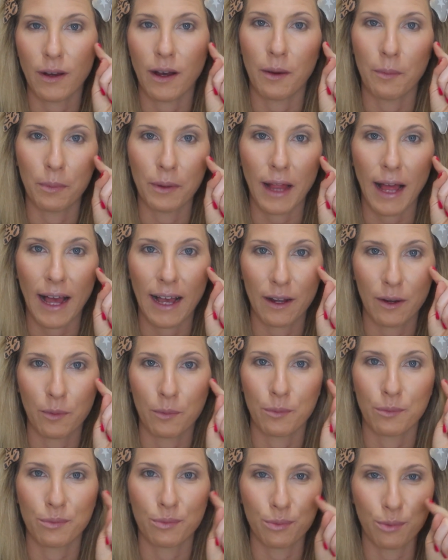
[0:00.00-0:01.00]
a black
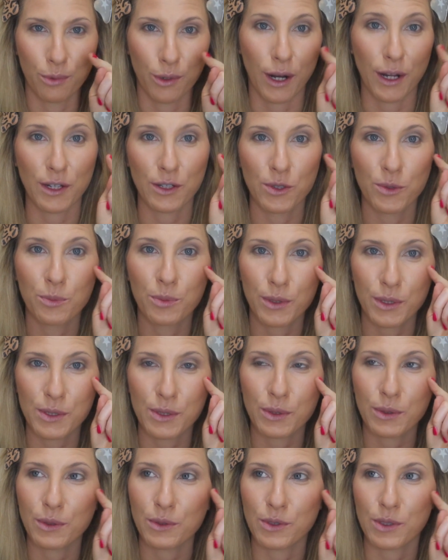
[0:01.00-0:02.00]
brush
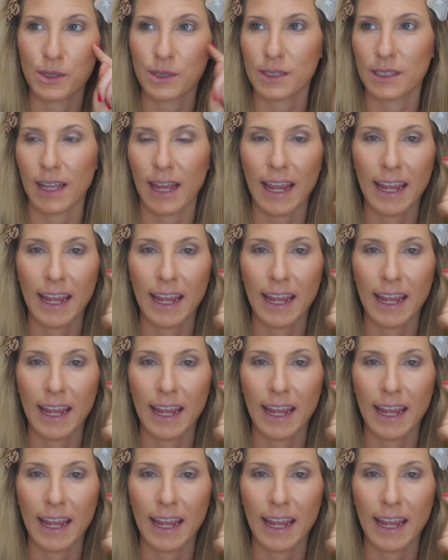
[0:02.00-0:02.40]
bristle just